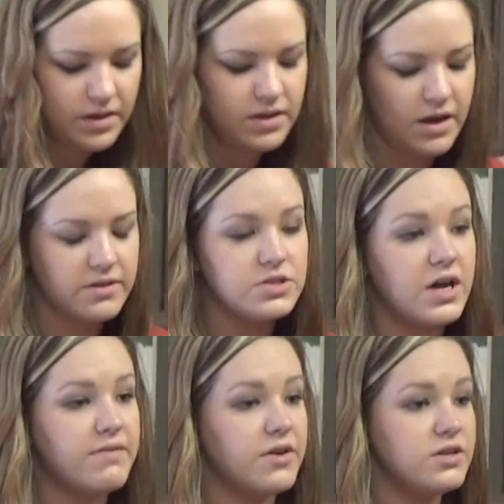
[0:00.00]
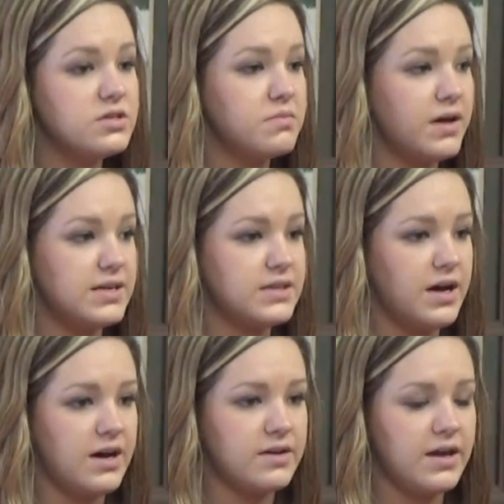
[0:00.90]
now that you have all your supplies
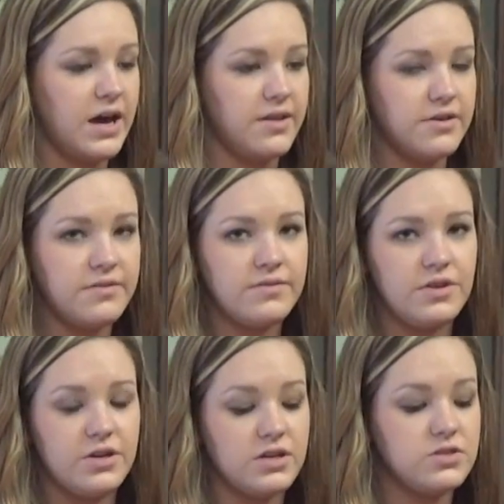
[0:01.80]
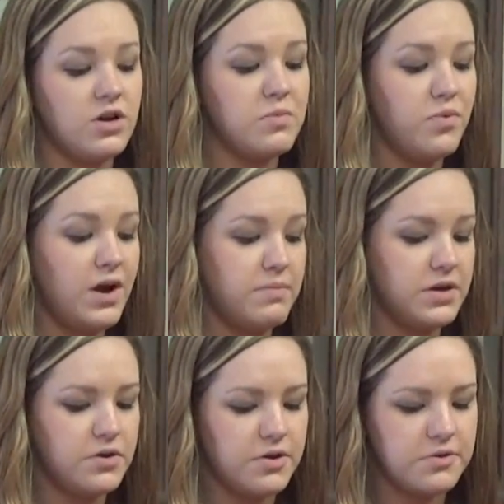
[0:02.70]
gathered, you're going to start
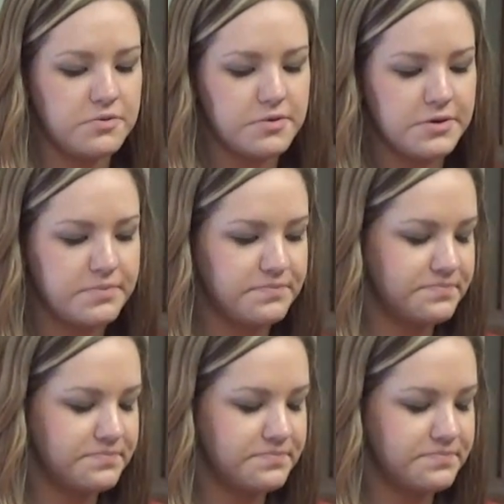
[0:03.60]
prepping your cooler.